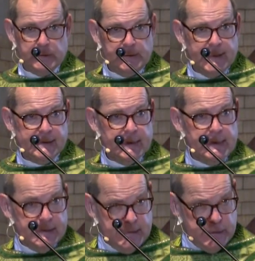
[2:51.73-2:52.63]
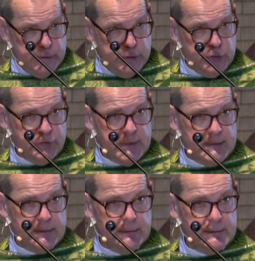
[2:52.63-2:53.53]
lesson is
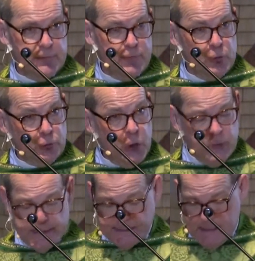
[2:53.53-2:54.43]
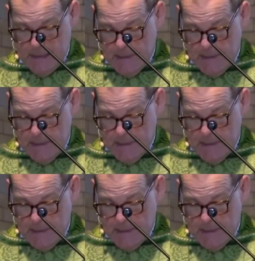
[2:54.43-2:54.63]
constructed. If you'll notice,